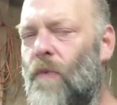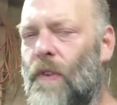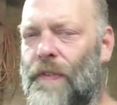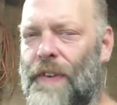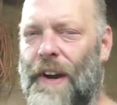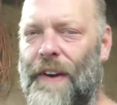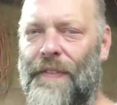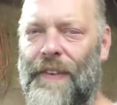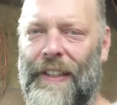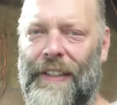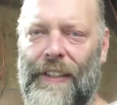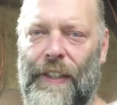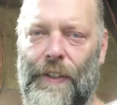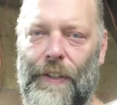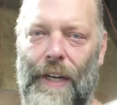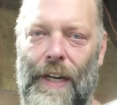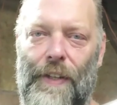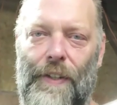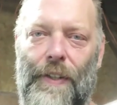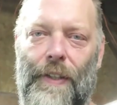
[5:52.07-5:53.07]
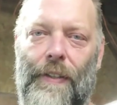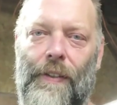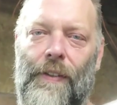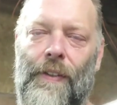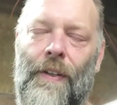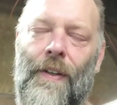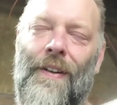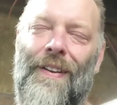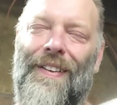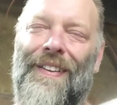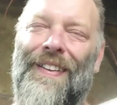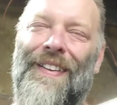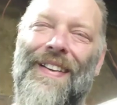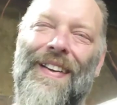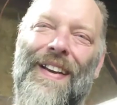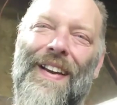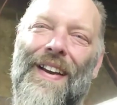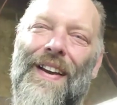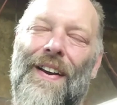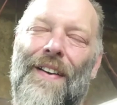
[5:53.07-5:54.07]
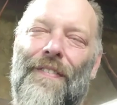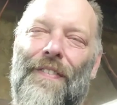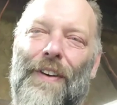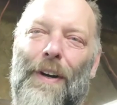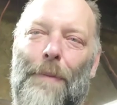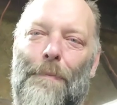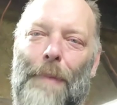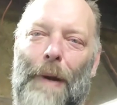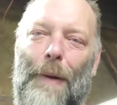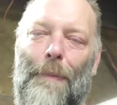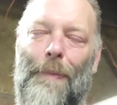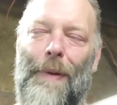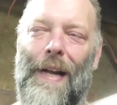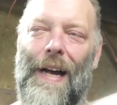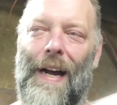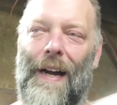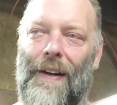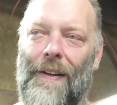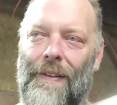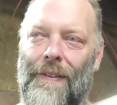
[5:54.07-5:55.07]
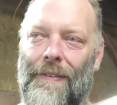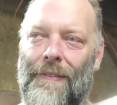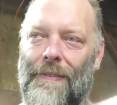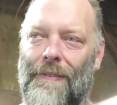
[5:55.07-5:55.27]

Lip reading: if you have any suggestions for a big block